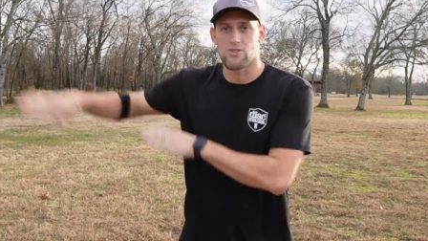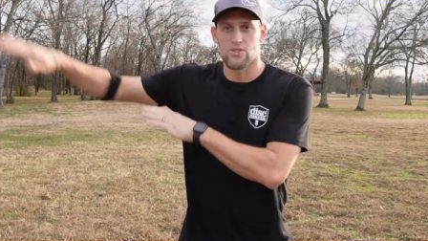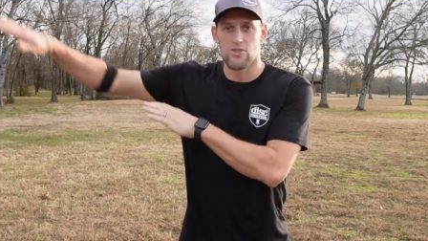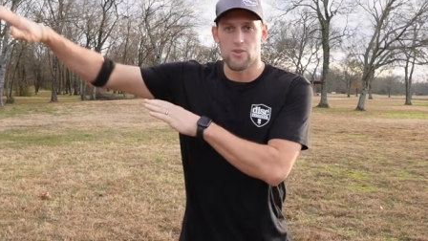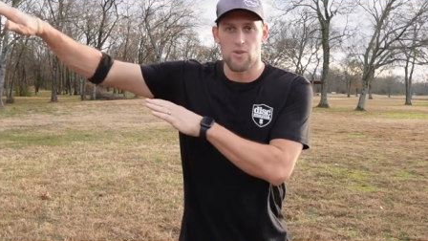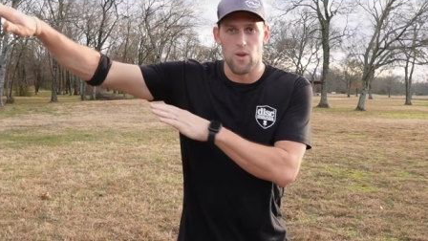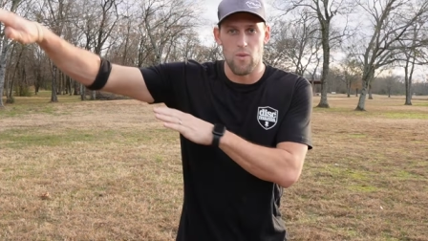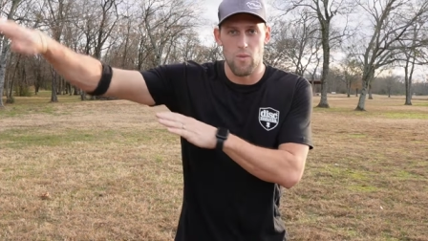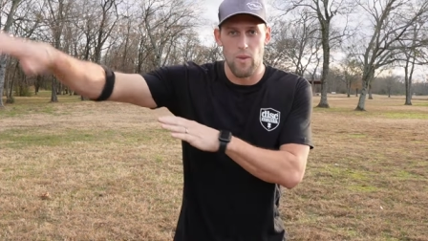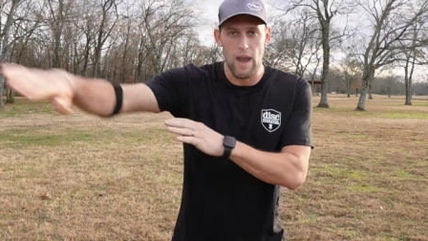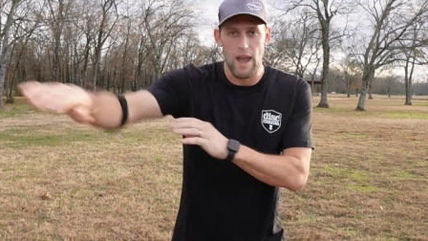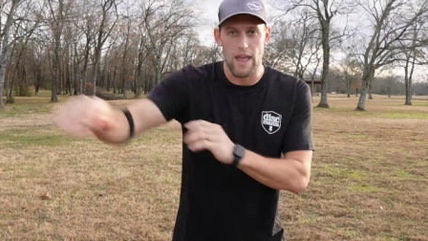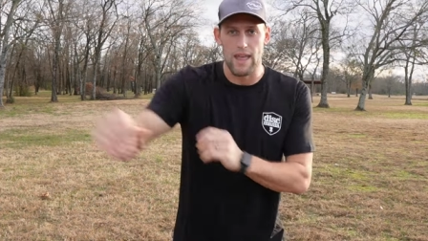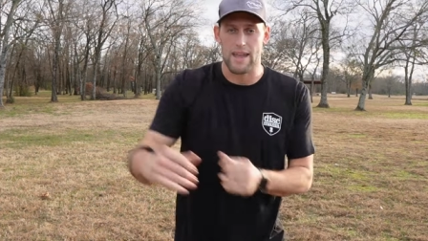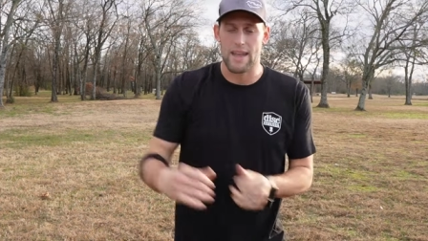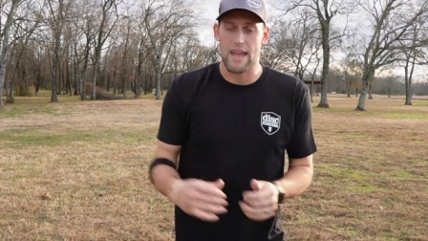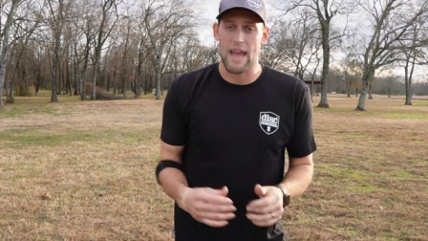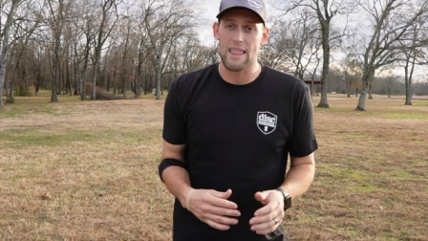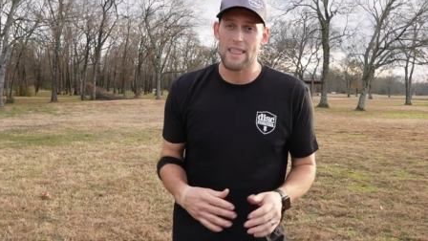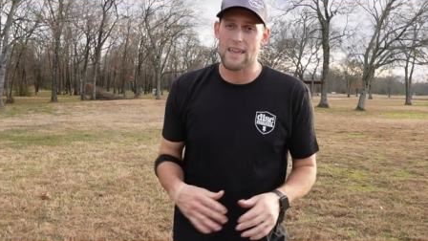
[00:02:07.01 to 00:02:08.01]
do a
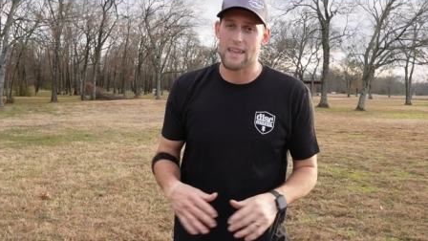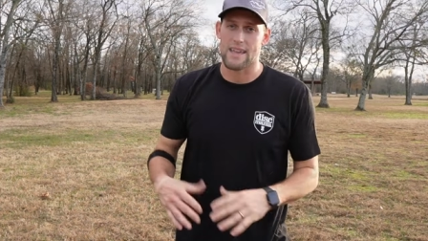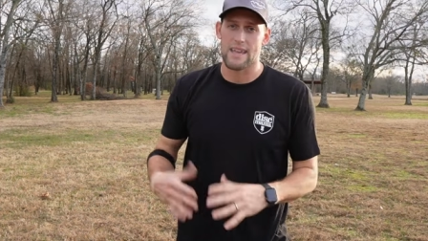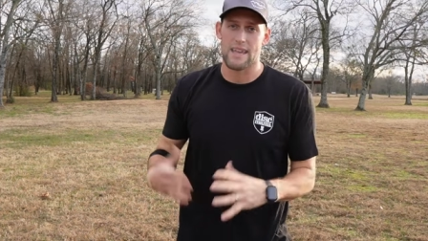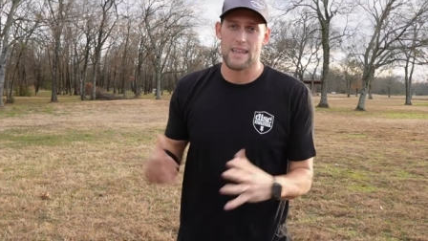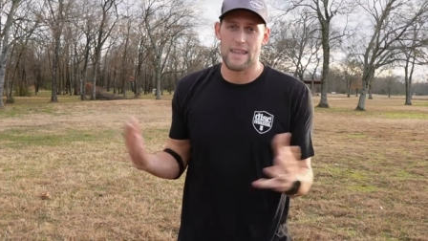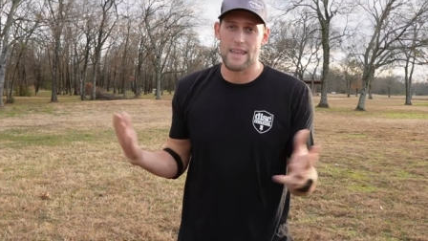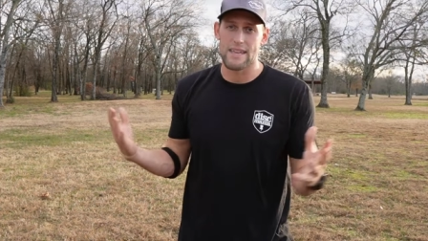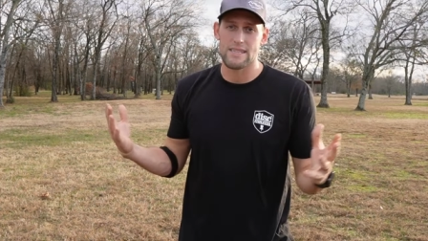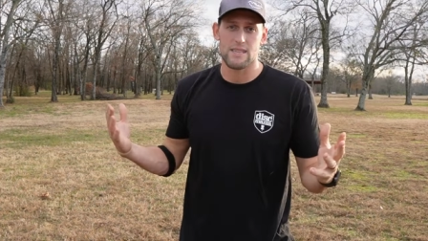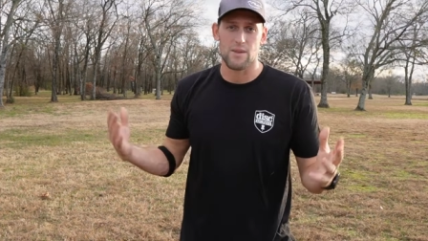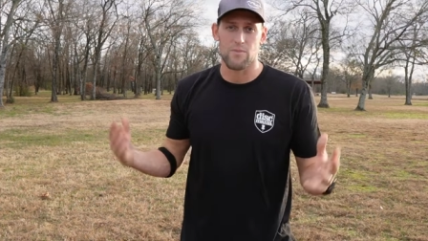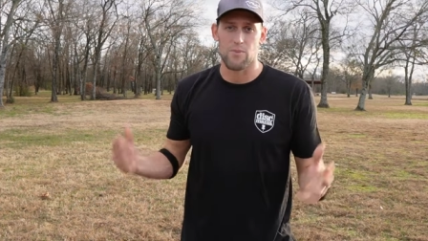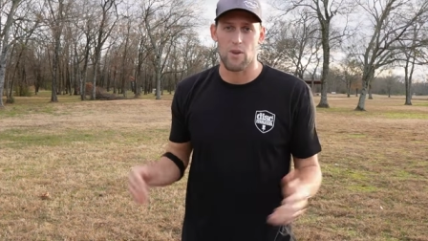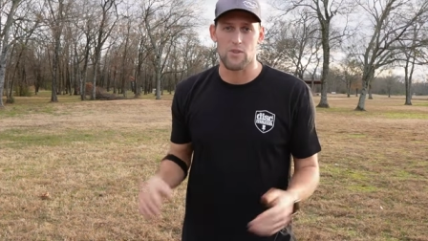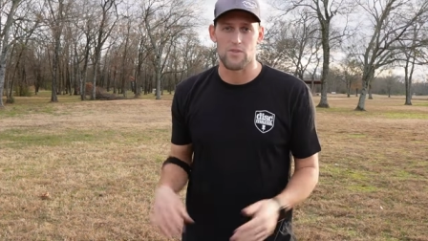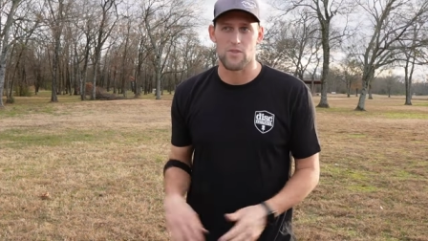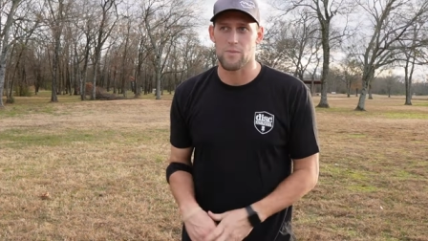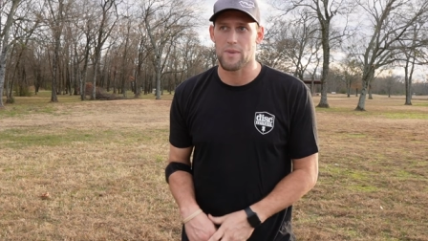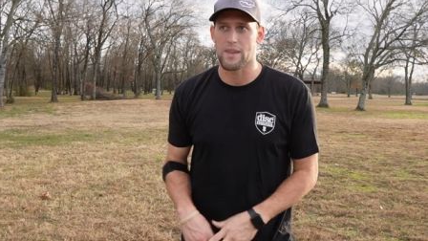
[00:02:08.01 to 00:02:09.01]
like I like an easy
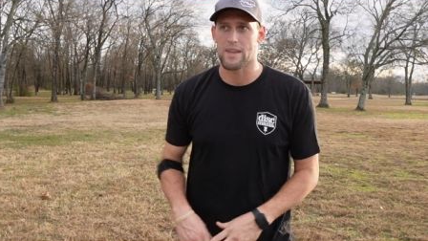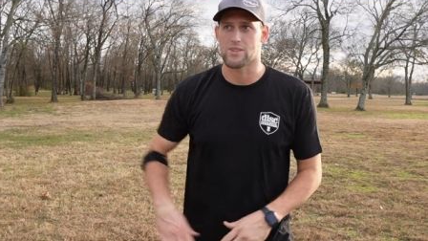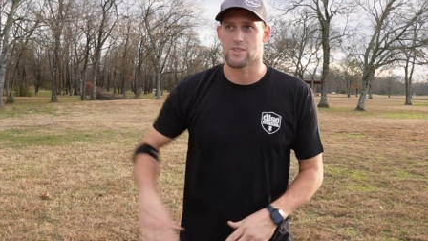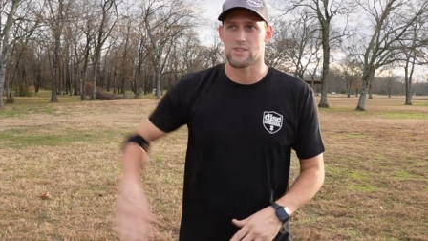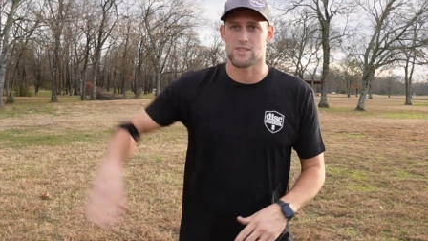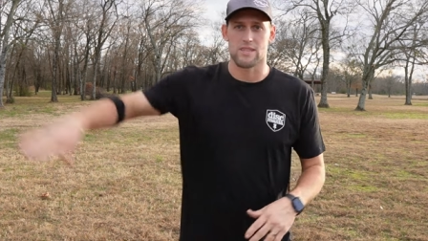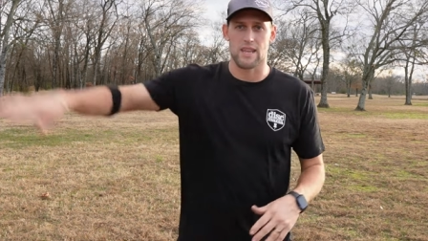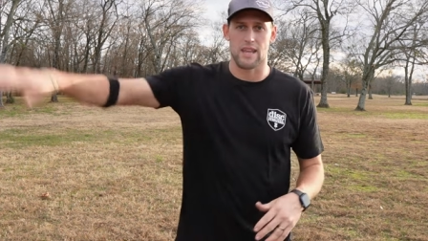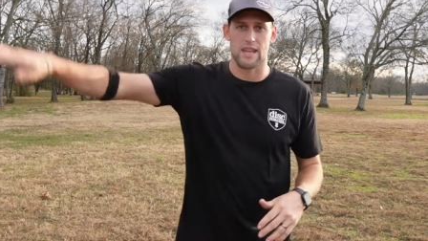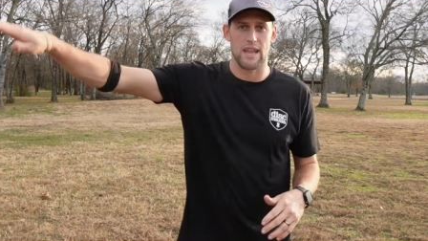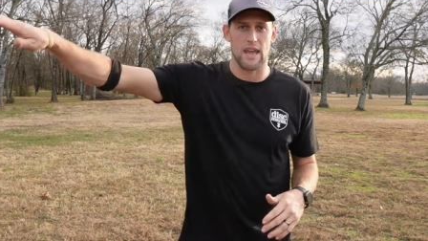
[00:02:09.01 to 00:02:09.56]
approach for me is just stick